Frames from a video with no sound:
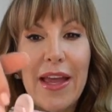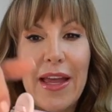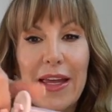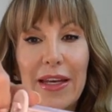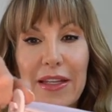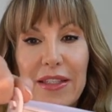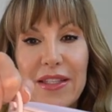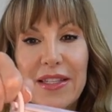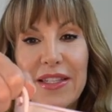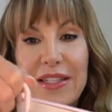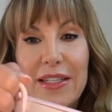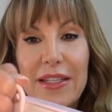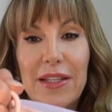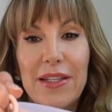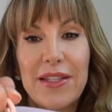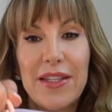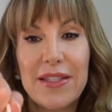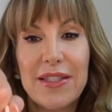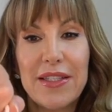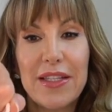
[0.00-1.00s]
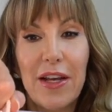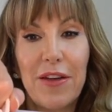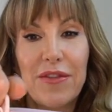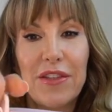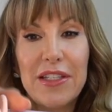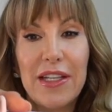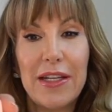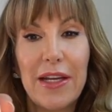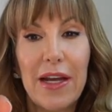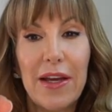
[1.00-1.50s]
and it seals itself
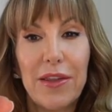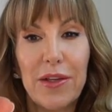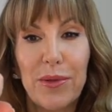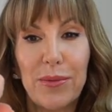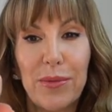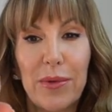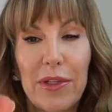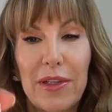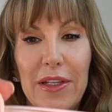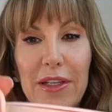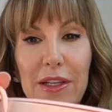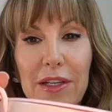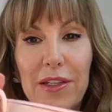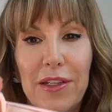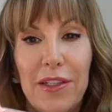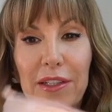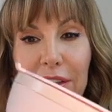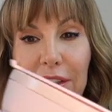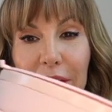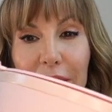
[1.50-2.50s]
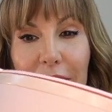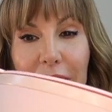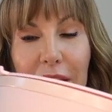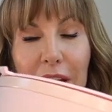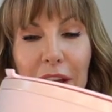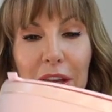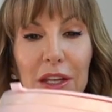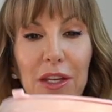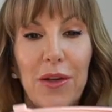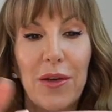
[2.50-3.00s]
together really good.
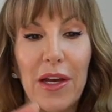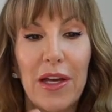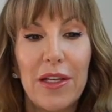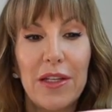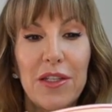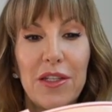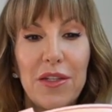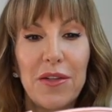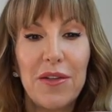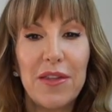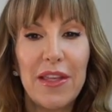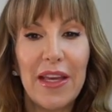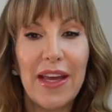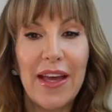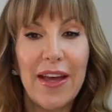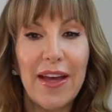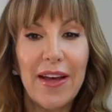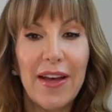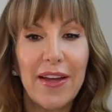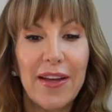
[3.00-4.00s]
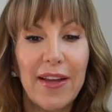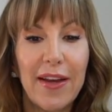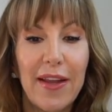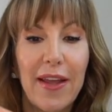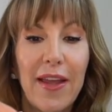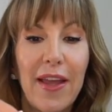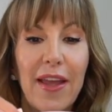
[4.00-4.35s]
You undo that,